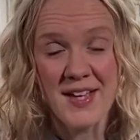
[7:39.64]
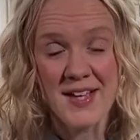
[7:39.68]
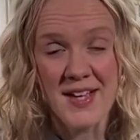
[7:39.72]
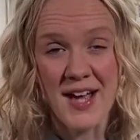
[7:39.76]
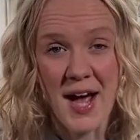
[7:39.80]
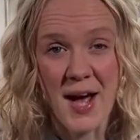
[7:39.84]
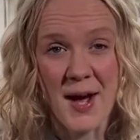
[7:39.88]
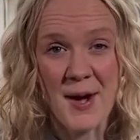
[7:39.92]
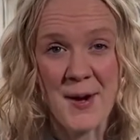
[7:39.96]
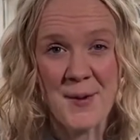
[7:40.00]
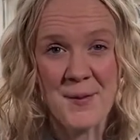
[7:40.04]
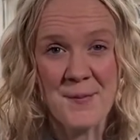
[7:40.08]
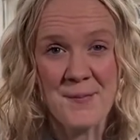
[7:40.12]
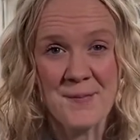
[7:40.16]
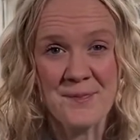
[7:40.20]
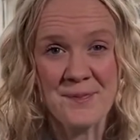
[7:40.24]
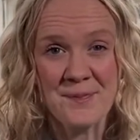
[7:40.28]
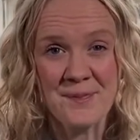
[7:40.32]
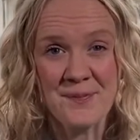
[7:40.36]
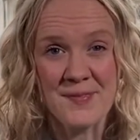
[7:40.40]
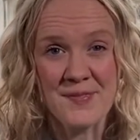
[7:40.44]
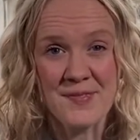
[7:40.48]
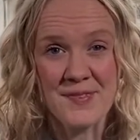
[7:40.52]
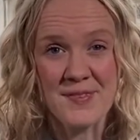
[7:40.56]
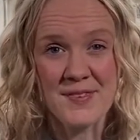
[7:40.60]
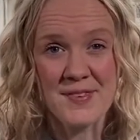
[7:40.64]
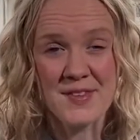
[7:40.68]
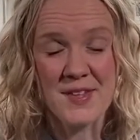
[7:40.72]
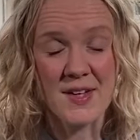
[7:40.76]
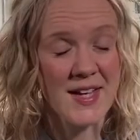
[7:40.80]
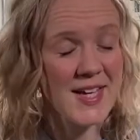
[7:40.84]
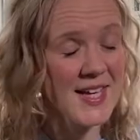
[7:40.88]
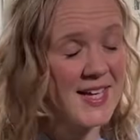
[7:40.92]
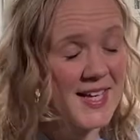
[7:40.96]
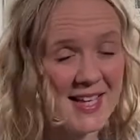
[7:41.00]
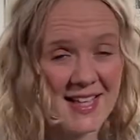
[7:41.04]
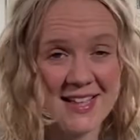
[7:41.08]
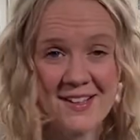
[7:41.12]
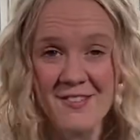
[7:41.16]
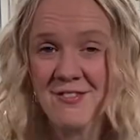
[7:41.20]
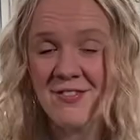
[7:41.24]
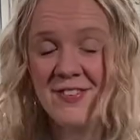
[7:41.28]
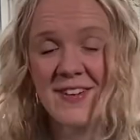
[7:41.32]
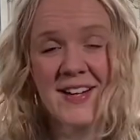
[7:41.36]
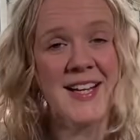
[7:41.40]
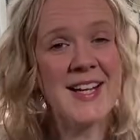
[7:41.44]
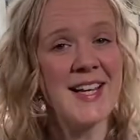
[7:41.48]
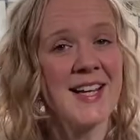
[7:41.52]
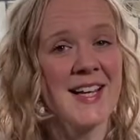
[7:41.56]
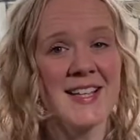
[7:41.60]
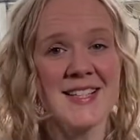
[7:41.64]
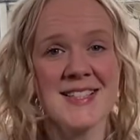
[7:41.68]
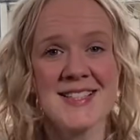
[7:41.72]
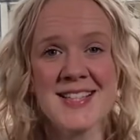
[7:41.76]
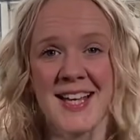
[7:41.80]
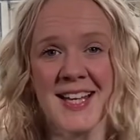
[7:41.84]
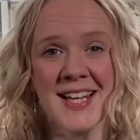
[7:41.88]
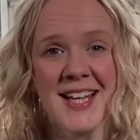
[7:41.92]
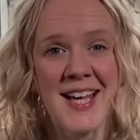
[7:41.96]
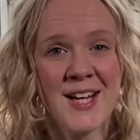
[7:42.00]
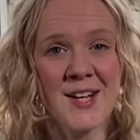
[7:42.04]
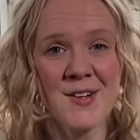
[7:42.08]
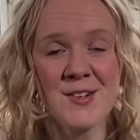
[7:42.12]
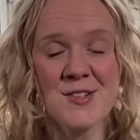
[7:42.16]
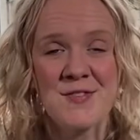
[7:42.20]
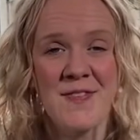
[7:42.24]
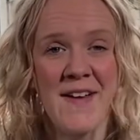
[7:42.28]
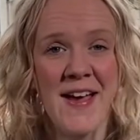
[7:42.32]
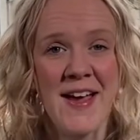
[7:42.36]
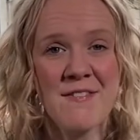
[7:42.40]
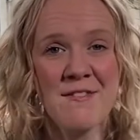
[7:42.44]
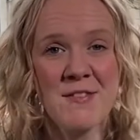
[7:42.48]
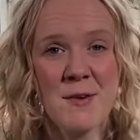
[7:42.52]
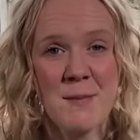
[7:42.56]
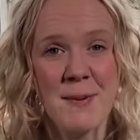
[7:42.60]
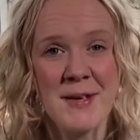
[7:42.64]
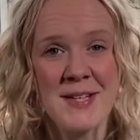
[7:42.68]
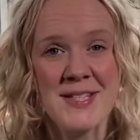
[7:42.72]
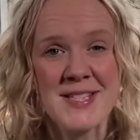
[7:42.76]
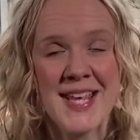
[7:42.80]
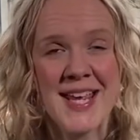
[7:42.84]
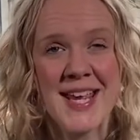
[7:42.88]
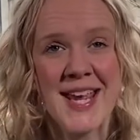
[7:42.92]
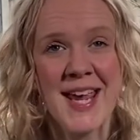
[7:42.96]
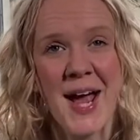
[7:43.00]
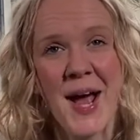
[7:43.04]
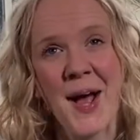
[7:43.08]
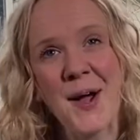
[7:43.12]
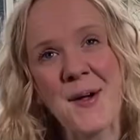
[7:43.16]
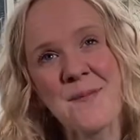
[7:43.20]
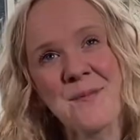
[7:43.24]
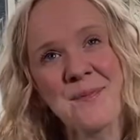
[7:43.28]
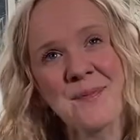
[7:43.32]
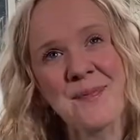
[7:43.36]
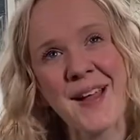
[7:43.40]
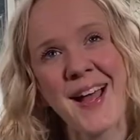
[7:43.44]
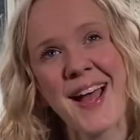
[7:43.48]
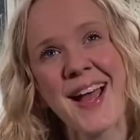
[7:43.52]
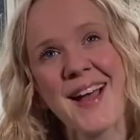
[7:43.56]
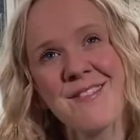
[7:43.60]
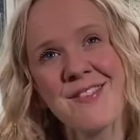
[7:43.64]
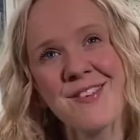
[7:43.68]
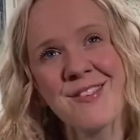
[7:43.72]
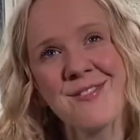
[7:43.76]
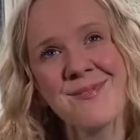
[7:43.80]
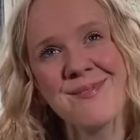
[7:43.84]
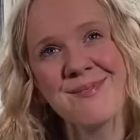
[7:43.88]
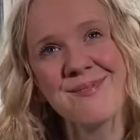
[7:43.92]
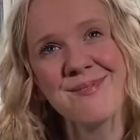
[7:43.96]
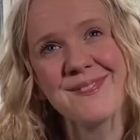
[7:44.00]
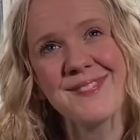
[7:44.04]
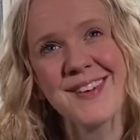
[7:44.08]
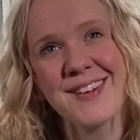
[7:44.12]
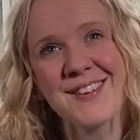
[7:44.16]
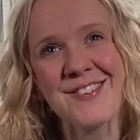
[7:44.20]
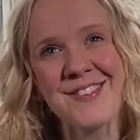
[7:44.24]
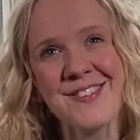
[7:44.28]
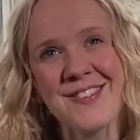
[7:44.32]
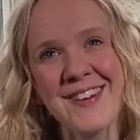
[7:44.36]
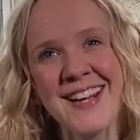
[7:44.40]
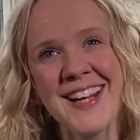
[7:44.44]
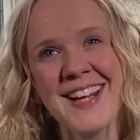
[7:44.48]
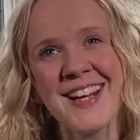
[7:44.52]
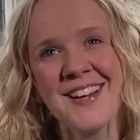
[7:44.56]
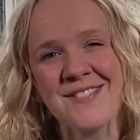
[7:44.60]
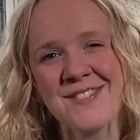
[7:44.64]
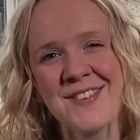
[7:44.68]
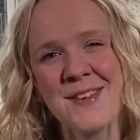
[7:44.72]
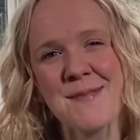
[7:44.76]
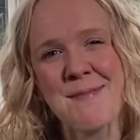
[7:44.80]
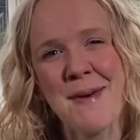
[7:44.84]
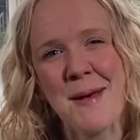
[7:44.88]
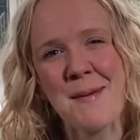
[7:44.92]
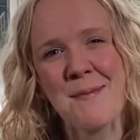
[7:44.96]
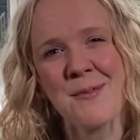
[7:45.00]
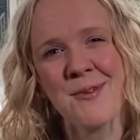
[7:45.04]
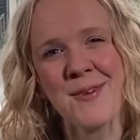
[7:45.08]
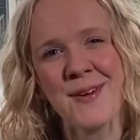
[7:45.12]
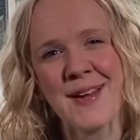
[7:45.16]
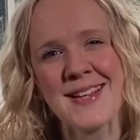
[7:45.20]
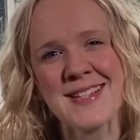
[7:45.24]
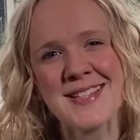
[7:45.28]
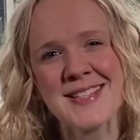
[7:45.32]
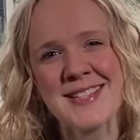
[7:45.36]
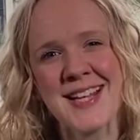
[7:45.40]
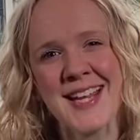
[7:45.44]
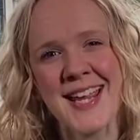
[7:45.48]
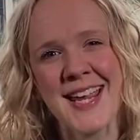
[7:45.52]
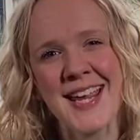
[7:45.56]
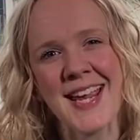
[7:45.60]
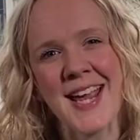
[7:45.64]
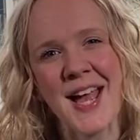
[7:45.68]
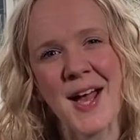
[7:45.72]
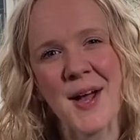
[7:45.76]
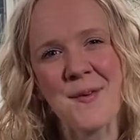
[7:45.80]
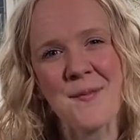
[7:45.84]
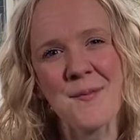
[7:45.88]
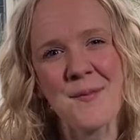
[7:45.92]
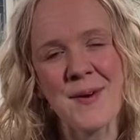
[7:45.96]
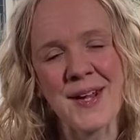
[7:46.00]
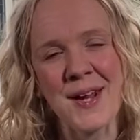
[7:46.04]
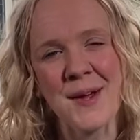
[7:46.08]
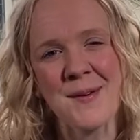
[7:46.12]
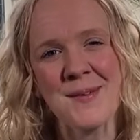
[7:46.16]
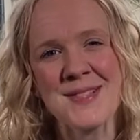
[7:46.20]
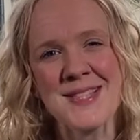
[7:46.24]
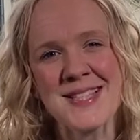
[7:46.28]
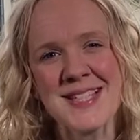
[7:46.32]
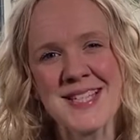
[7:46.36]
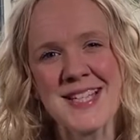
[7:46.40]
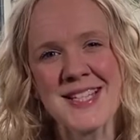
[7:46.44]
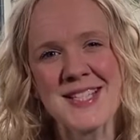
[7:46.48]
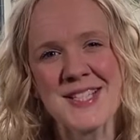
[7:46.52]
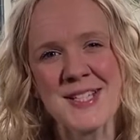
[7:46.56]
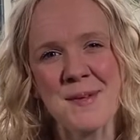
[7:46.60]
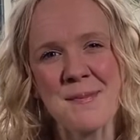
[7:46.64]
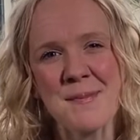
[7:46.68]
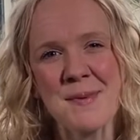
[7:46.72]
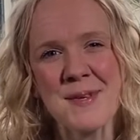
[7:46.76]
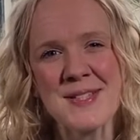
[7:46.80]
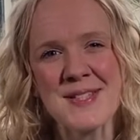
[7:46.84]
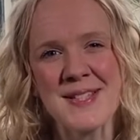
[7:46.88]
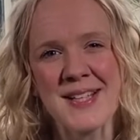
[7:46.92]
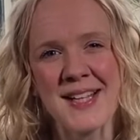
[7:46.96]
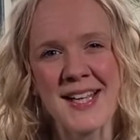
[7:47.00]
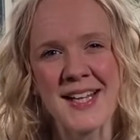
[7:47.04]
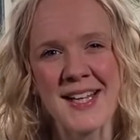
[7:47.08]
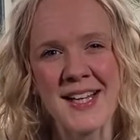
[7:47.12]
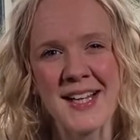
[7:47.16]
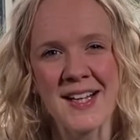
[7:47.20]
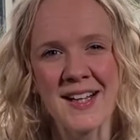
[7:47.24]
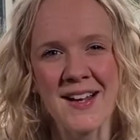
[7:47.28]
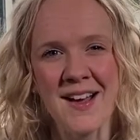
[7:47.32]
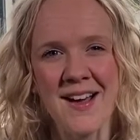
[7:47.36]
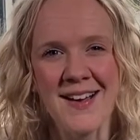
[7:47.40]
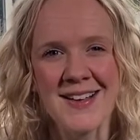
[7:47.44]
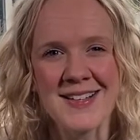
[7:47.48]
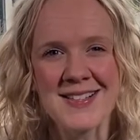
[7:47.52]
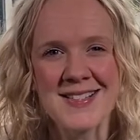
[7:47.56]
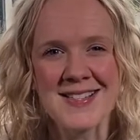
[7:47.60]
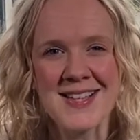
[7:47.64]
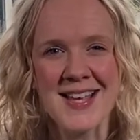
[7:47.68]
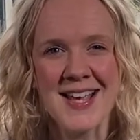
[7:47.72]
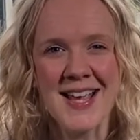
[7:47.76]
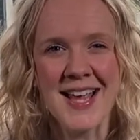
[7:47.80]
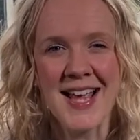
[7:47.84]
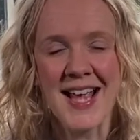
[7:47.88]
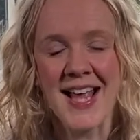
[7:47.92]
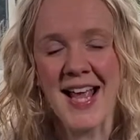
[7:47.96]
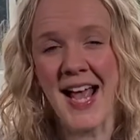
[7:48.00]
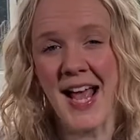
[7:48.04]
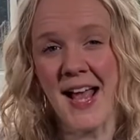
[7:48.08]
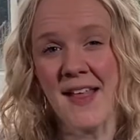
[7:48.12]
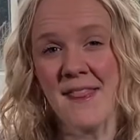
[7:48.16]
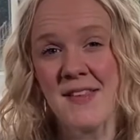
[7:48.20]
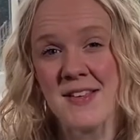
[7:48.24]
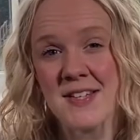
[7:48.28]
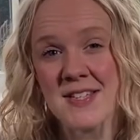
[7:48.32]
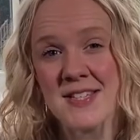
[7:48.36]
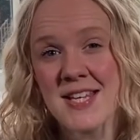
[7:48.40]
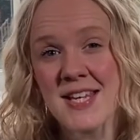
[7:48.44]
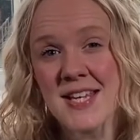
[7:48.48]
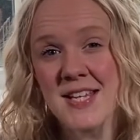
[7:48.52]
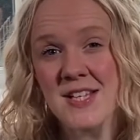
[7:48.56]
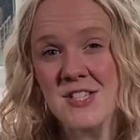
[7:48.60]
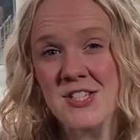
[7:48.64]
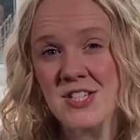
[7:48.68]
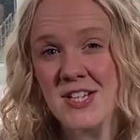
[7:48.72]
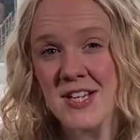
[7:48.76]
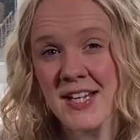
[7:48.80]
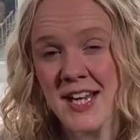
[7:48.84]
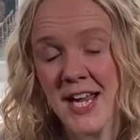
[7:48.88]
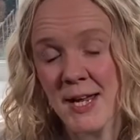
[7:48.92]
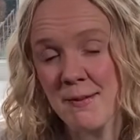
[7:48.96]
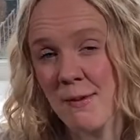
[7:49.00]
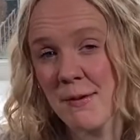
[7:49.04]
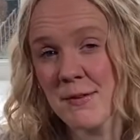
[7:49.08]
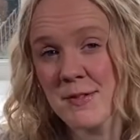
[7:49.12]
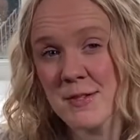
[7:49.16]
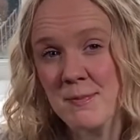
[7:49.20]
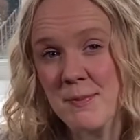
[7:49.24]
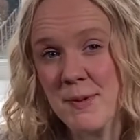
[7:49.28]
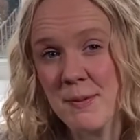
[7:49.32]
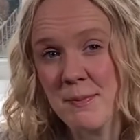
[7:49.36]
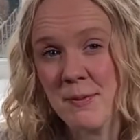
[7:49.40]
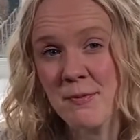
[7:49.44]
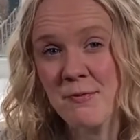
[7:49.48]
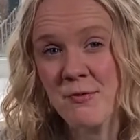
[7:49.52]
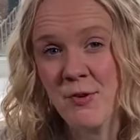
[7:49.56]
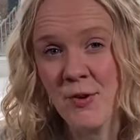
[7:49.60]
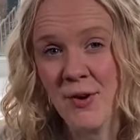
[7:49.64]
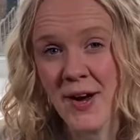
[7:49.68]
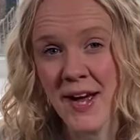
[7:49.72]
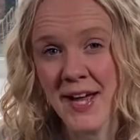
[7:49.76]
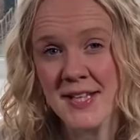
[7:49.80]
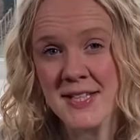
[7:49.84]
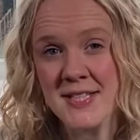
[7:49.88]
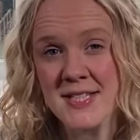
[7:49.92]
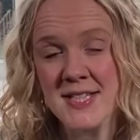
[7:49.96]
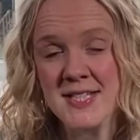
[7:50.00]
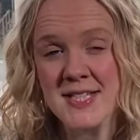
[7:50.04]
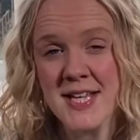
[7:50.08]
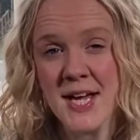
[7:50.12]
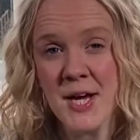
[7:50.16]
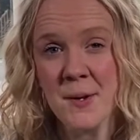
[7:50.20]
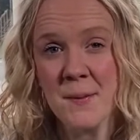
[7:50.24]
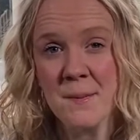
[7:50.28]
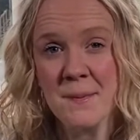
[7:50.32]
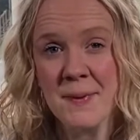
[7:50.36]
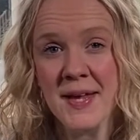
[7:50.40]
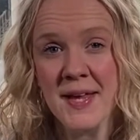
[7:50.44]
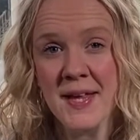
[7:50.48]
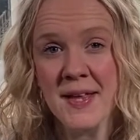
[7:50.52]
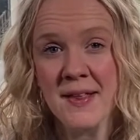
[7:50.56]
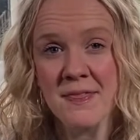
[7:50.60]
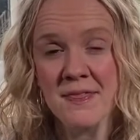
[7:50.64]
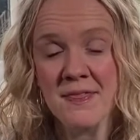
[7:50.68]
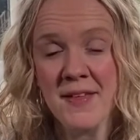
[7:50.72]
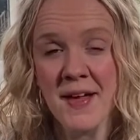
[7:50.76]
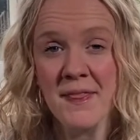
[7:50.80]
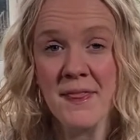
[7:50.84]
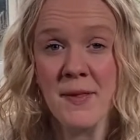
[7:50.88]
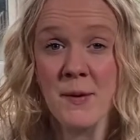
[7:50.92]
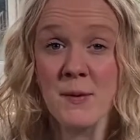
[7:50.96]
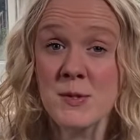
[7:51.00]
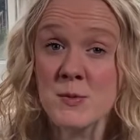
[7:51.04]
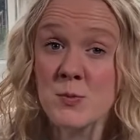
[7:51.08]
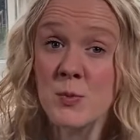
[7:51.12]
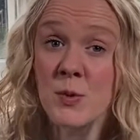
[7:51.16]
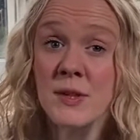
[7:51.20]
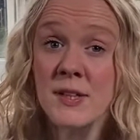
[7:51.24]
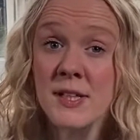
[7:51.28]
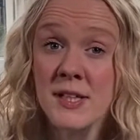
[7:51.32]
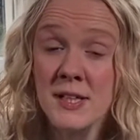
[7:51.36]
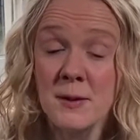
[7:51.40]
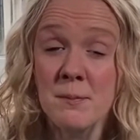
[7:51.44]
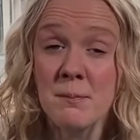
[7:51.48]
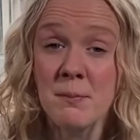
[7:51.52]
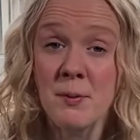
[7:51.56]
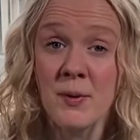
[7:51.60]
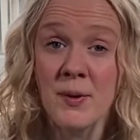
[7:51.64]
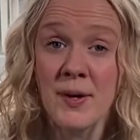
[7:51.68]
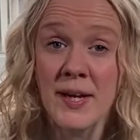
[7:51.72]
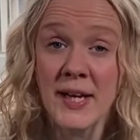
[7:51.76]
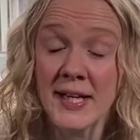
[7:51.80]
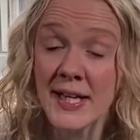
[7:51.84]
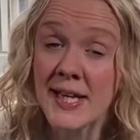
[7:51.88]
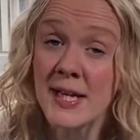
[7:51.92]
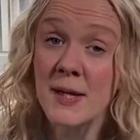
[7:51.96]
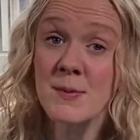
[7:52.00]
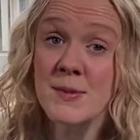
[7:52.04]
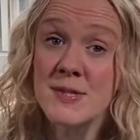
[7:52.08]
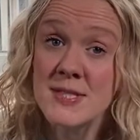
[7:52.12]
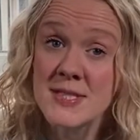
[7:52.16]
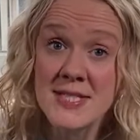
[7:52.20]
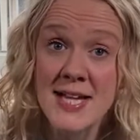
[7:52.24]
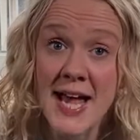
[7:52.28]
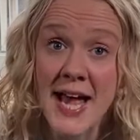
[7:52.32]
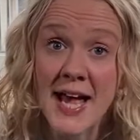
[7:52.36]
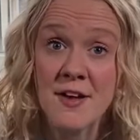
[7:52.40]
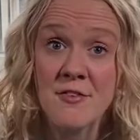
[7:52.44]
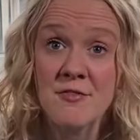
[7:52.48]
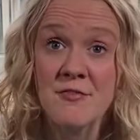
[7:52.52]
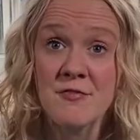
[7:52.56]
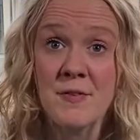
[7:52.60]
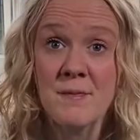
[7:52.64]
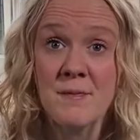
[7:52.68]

So it really is that language for everybody. I have a really lovely memory actually when I was teaching music in a class, and the teacher came up to me beforehand to tell me that there was one little boy and he was deaf.